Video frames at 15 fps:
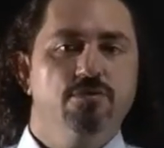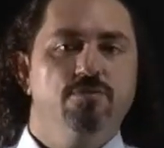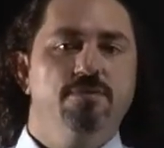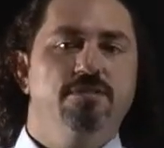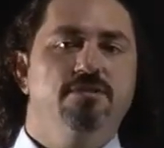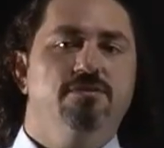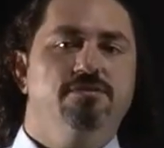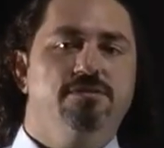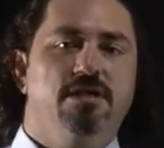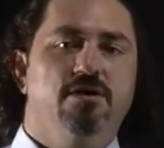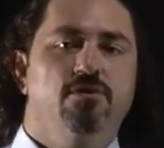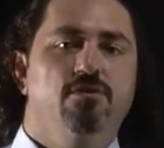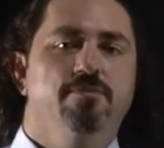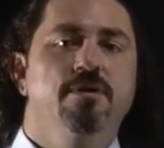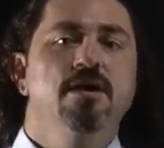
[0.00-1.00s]
the videos at
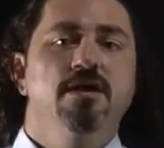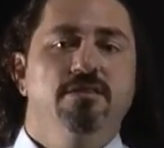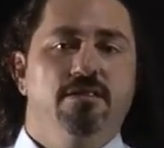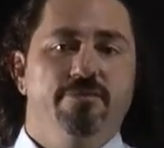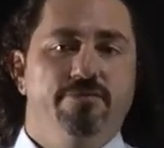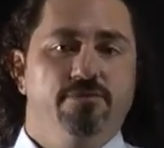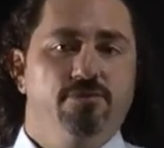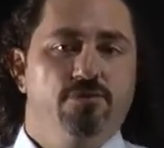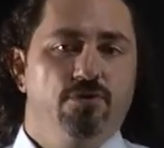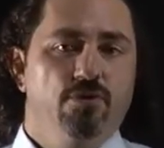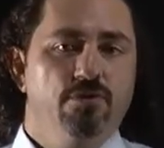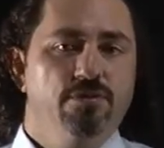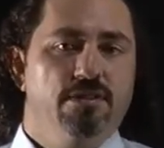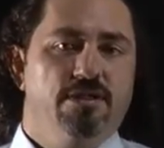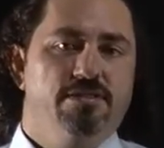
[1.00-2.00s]
home, they will do the
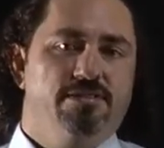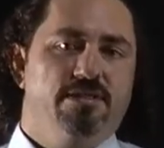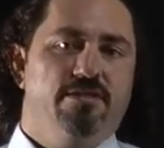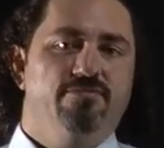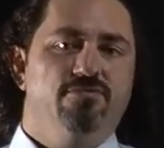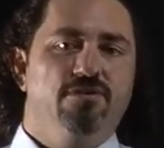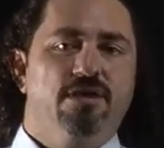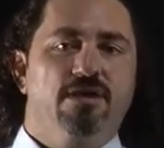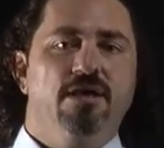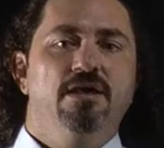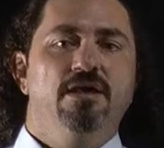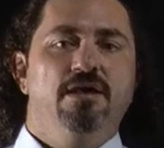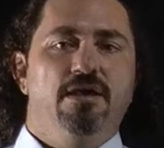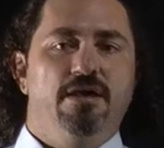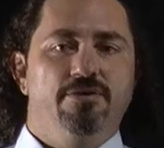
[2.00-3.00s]
online self-check
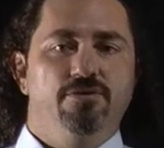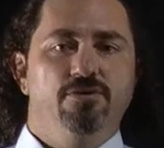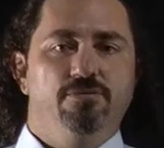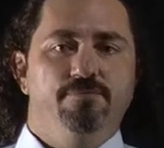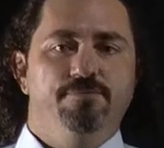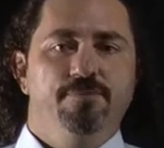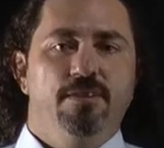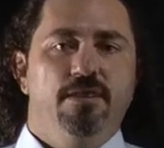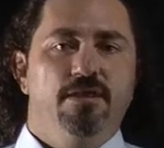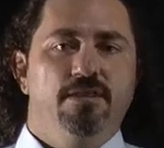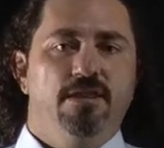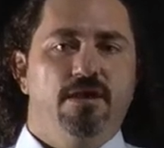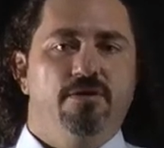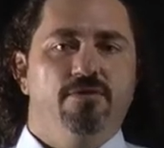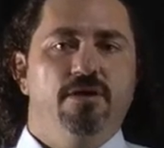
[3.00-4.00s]
at home.
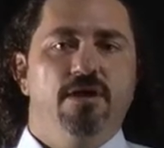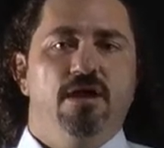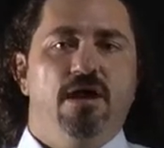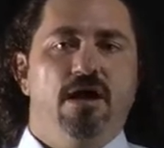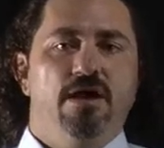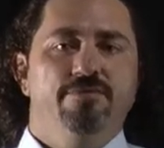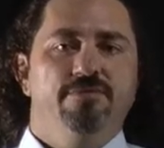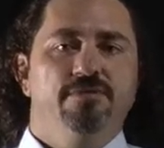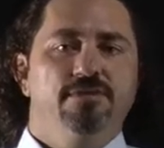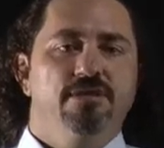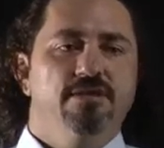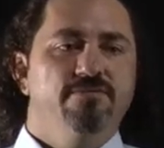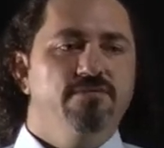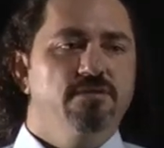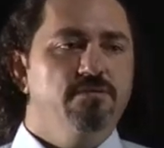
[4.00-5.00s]
Now, I will
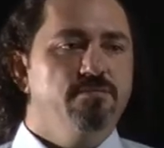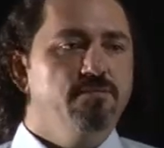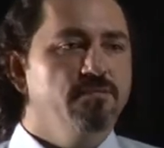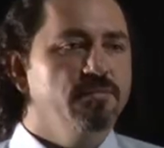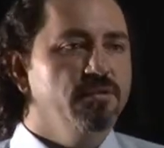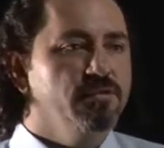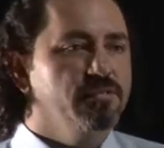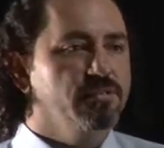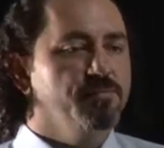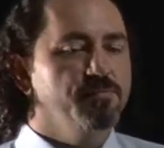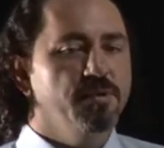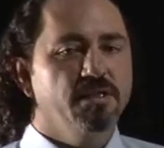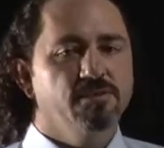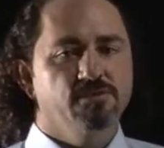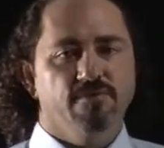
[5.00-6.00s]
give them some
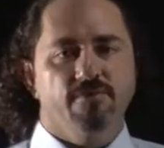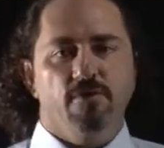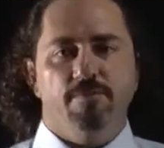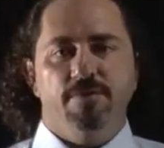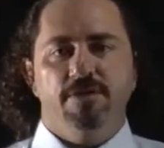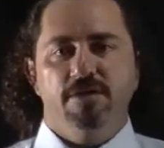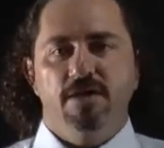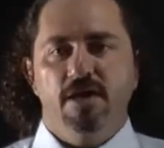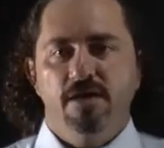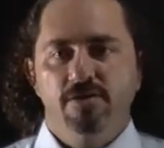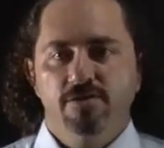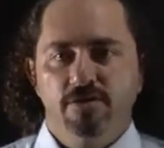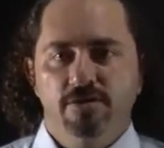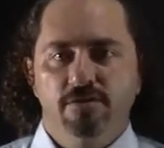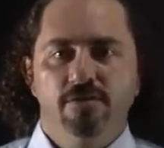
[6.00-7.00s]
means of
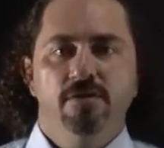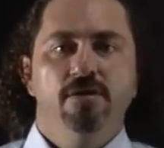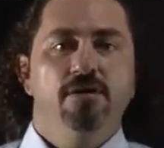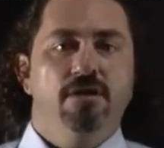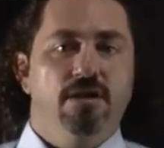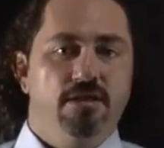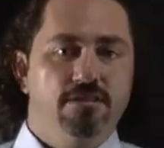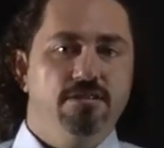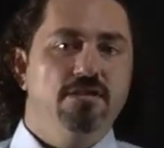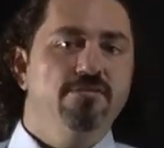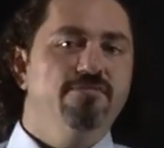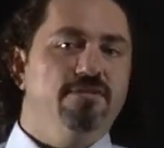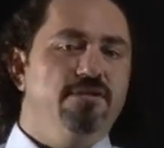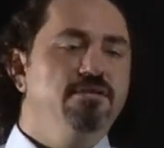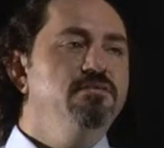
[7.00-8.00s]
communication in the
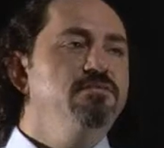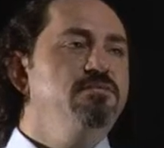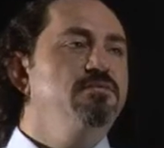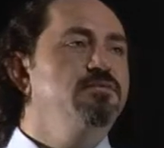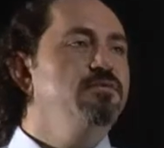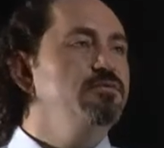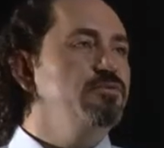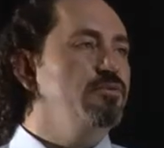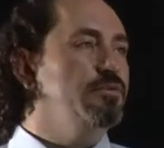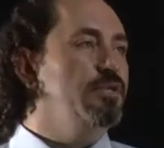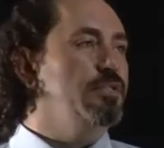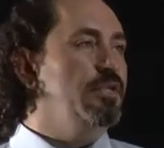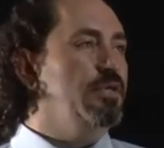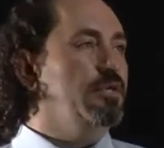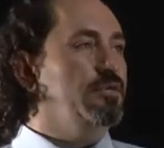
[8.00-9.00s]
evening so
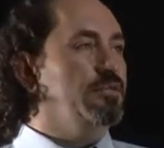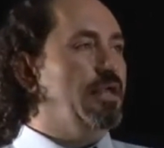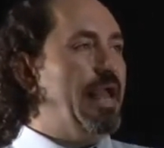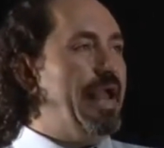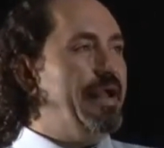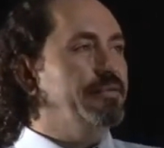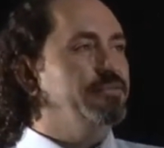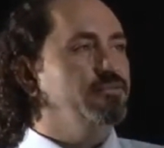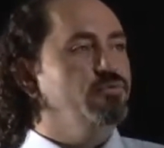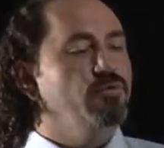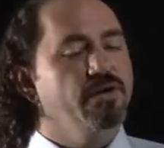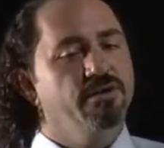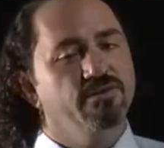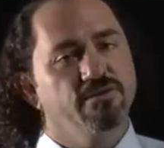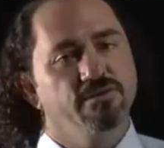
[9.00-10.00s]
that they can ask
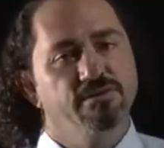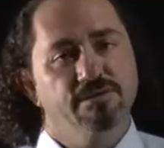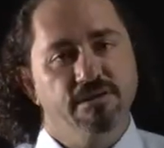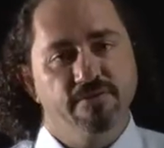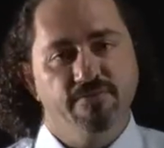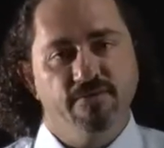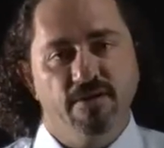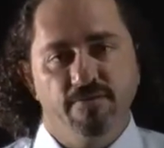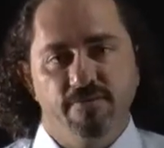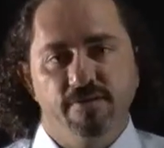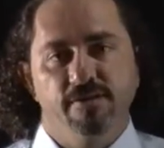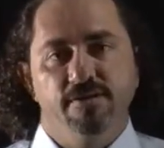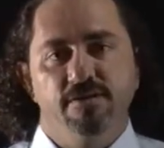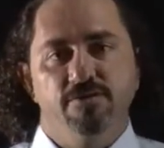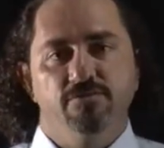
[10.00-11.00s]
questions if they
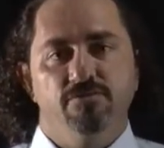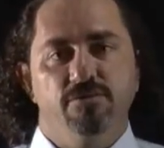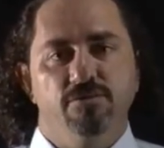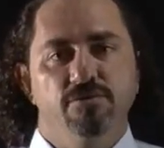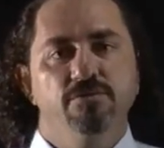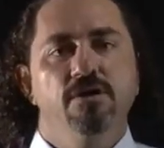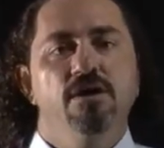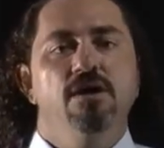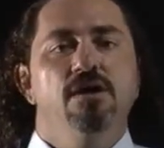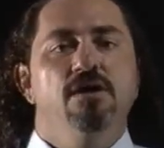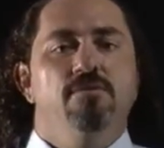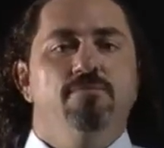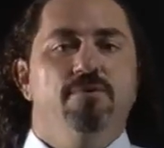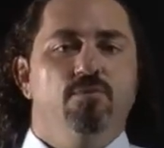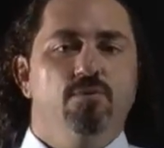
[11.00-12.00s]
really need to.
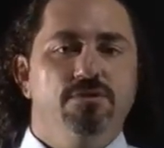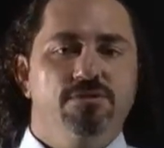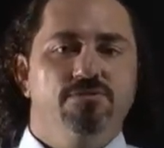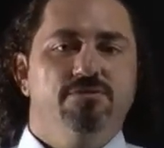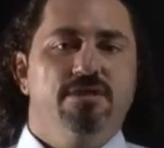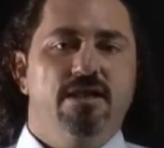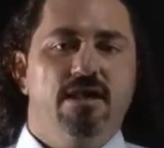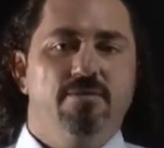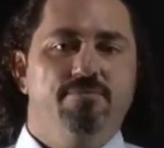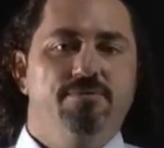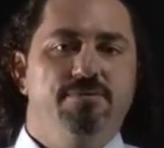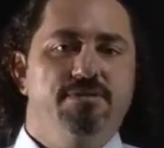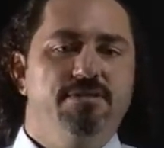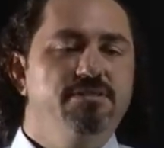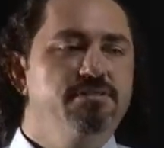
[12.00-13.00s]
But what's going to
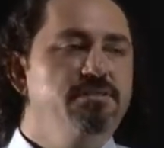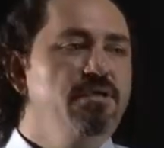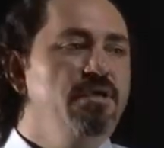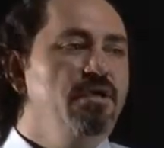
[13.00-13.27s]
happen is,